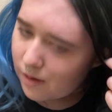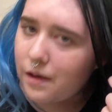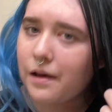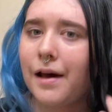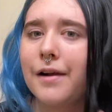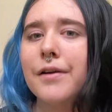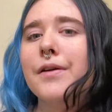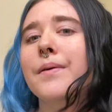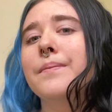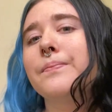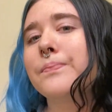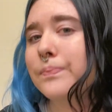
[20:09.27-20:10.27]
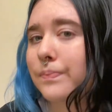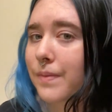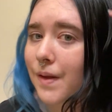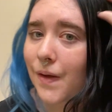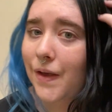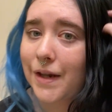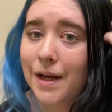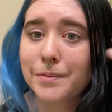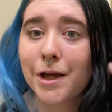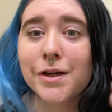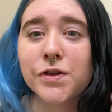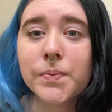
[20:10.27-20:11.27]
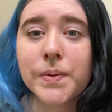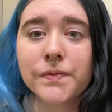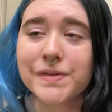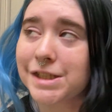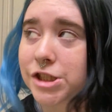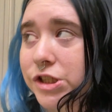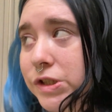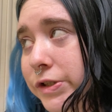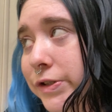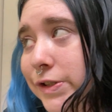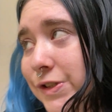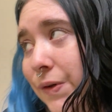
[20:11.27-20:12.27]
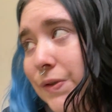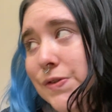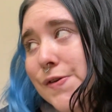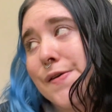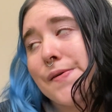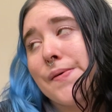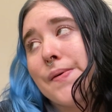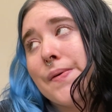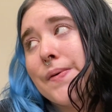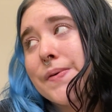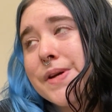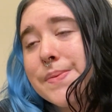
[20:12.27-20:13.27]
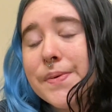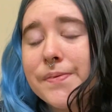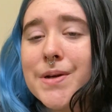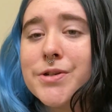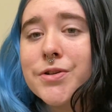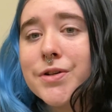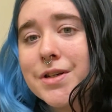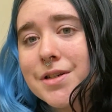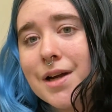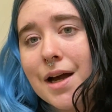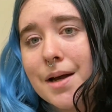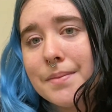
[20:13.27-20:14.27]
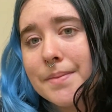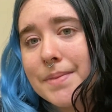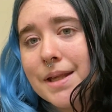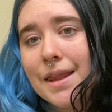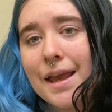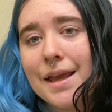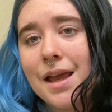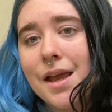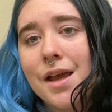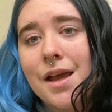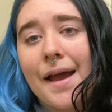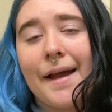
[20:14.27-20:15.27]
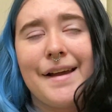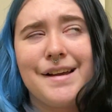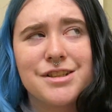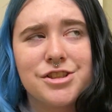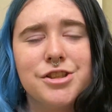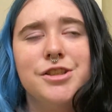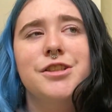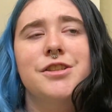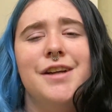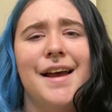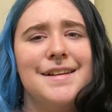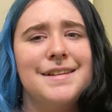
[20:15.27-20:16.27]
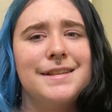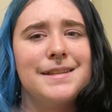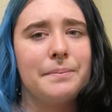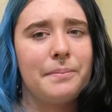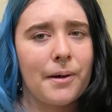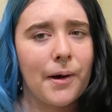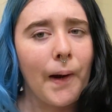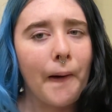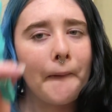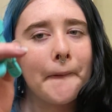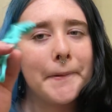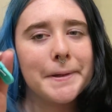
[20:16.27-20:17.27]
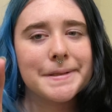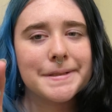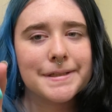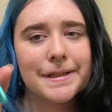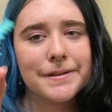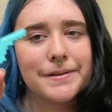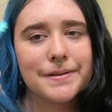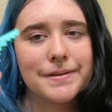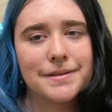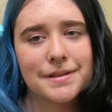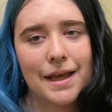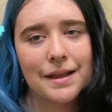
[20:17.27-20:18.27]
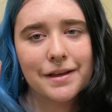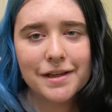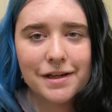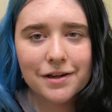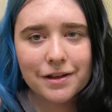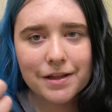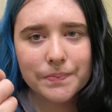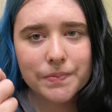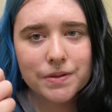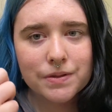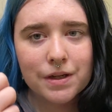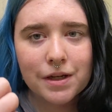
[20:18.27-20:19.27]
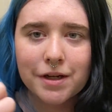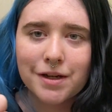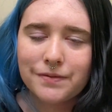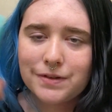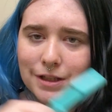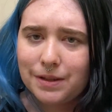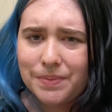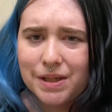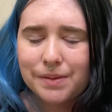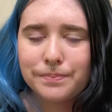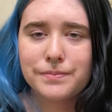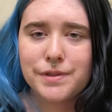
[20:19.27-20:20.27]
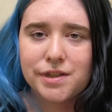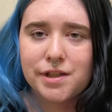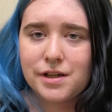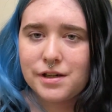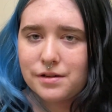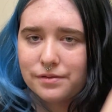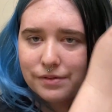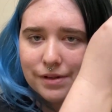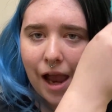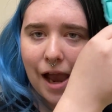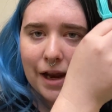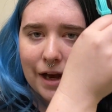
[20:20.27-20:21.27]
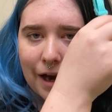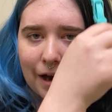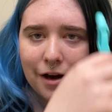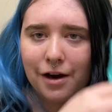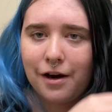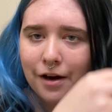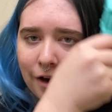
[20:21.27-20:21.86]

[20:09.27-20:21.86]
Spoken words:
I don't know. And I'm not no professional, so a professional could come and be like, actually, you're not supposed to use alligator clips for clipping up your dyed hair.